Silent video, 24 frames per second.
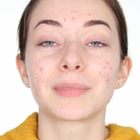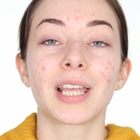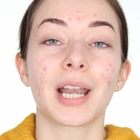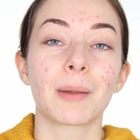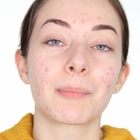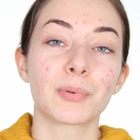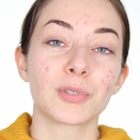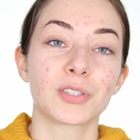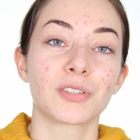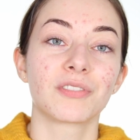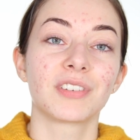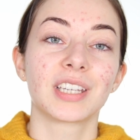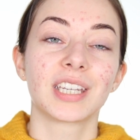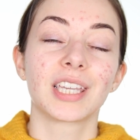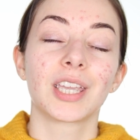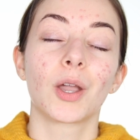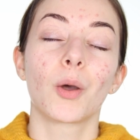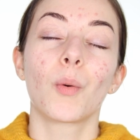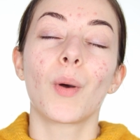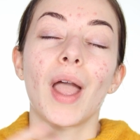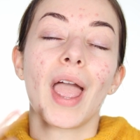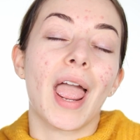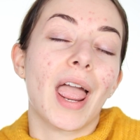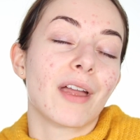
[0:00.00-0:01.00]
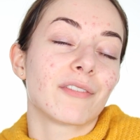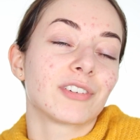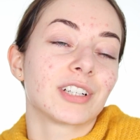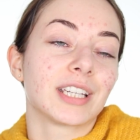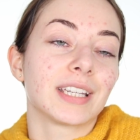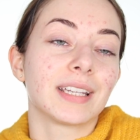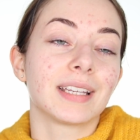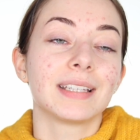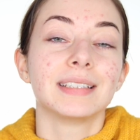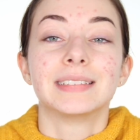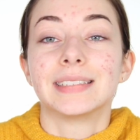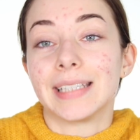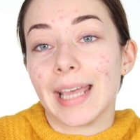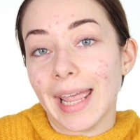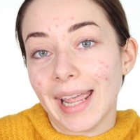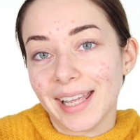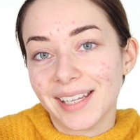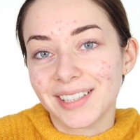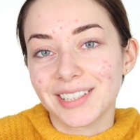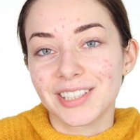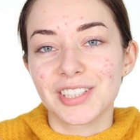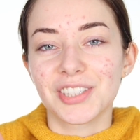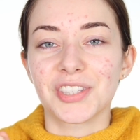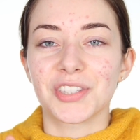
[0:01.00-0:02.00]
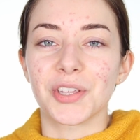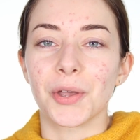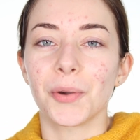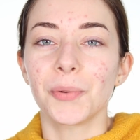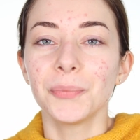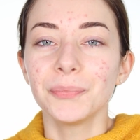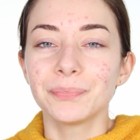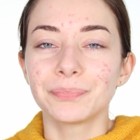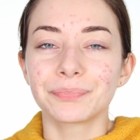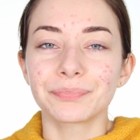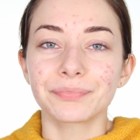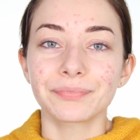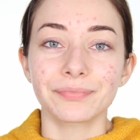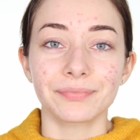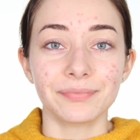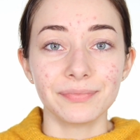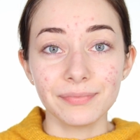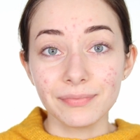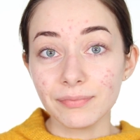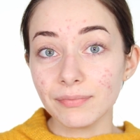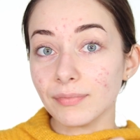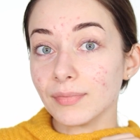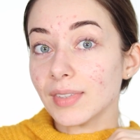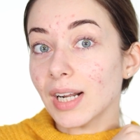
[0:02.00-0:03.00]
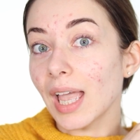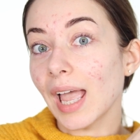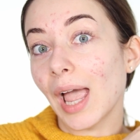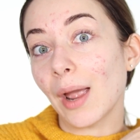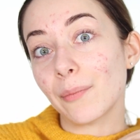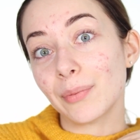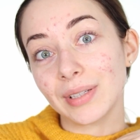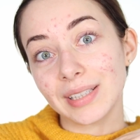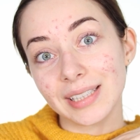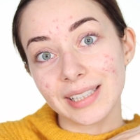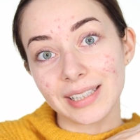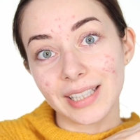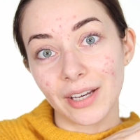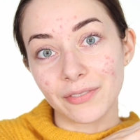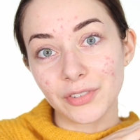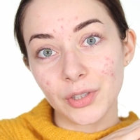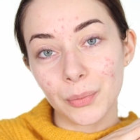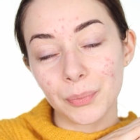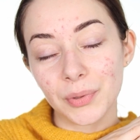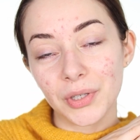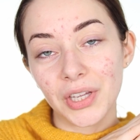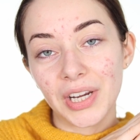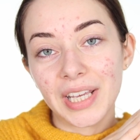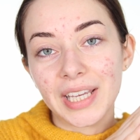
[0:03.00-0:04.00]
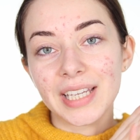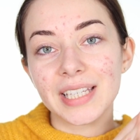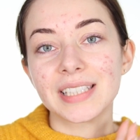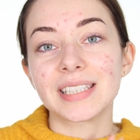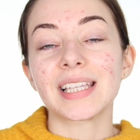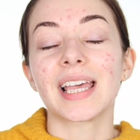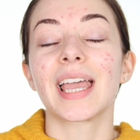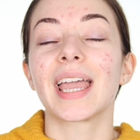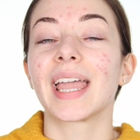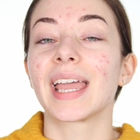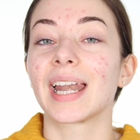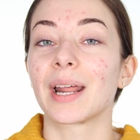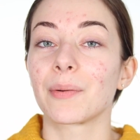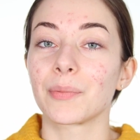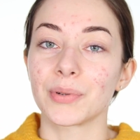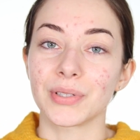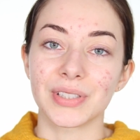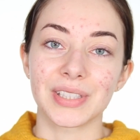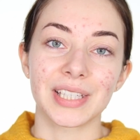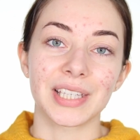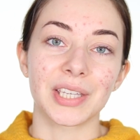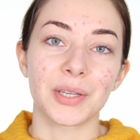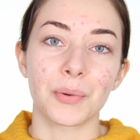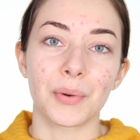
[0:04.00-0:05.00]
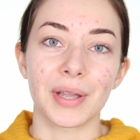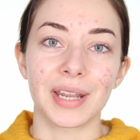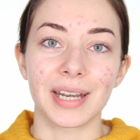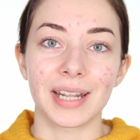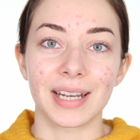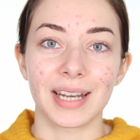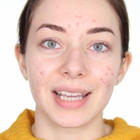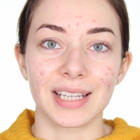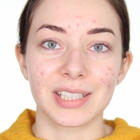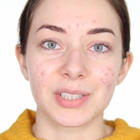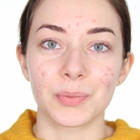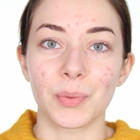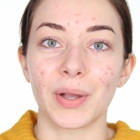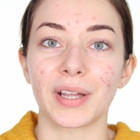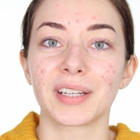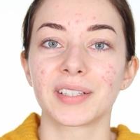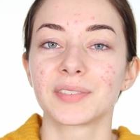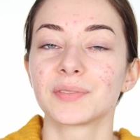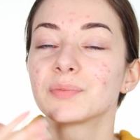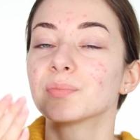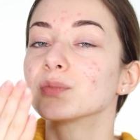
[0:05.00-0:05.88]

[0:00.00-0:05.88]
that I post a video every day. So I really love you, beauties, and I will see you in the next one.